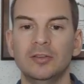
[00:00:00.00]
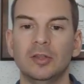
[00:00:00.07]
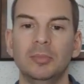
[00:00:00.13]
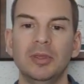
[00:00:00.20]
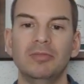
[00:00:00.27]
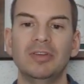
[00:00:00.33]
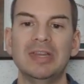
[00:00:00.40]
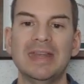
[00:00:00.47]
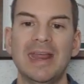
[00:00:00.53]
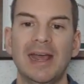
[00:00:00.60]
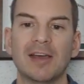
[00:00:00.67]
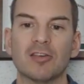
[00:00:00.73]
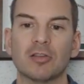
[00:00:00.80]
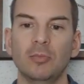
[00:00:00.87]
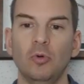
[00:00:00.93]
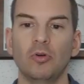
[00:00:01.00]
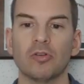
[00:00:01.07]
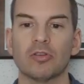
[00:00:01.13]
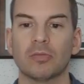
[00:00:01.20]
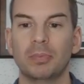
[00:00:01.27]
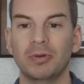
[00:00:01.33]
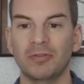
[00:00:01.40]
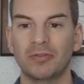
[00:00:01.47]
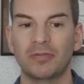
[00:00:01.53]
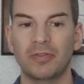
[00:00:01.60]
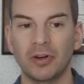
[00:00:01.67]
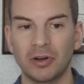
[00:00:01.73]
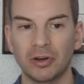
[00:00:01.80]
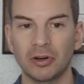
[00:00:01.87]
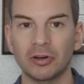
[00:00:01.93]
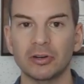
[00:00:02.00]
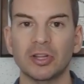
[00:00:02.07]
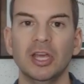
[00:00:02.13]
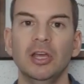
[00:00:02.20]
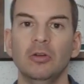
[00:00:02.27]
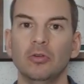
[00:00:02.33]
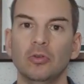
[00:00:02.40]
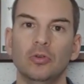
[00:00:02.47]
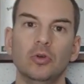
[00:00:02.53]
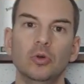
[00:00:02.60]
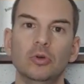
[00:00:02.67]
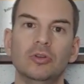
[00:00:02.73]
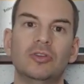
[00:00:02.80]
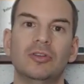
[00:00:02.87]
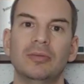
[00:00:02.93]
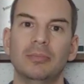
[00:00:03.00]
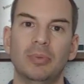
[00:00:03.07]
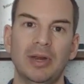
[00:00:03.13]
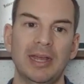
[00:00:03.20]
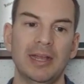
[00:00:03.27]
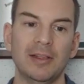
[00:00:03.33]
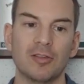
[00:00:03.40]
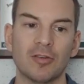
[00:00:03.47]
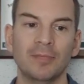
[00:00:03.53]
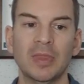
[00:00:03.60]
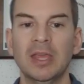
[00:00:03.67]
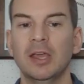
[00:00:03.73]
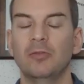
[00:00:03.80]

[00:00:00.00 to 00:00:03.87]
to be the next most preferred root bridge.